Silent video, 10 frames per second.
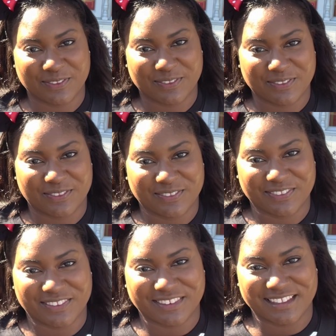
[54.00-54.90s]

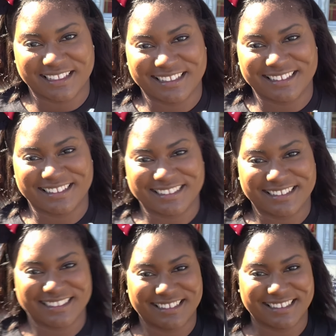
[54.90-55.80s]

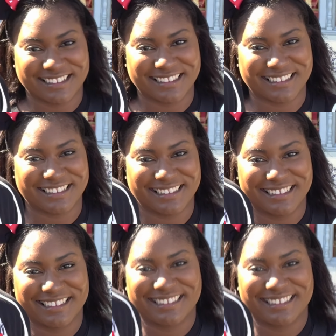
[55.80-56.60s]
(silent)